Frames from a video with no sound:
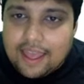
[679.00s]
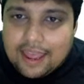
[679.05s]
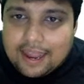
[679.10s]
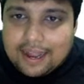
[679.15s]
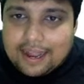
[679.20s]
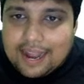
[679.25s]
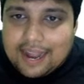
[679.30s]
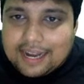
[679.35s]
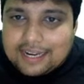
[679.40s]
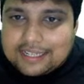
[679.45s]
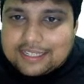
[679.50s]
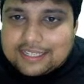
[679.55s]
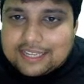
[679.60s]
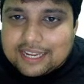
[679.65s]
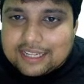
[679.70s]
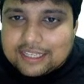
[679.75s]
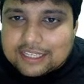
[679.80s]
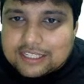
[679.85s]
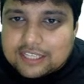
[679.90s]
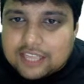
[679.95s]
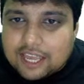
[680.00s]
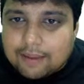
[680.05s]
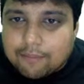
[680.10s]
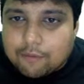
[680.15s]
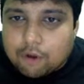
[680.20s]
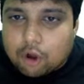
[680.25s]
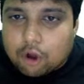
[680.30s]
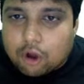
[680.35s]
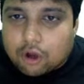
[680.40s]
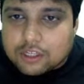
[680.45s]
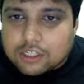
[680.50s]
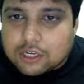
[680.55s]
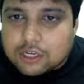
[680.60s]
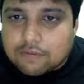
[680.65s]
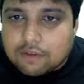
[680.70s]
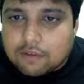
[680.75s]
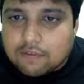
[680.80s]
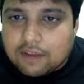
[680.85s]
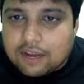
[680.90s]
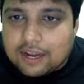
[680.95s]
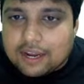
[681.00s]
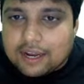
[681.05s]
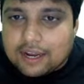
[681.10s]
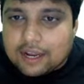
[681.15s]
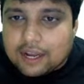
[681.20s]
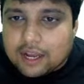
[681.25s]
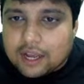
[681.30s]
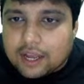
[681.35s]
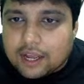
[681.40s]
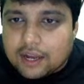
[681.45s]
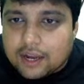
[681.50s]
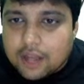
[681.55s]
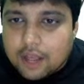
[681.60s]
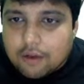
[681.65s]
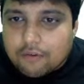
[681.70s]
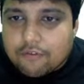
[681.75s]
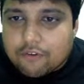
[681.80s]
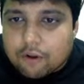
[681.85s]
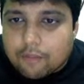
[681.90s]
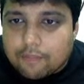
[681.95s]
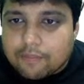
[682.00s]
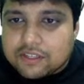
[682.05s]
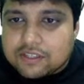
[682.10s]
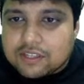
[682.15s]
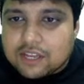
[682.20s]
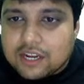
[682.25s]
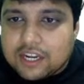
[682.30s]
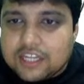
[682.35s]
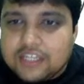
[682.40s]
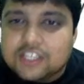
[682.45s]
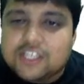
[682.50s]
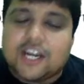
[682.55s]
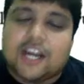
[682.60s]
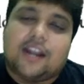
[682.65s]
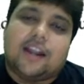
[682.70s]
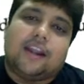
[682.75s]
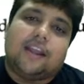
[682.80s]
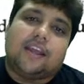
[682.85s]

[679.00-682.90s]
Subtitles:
let's say the same cost we will incur from this green shaded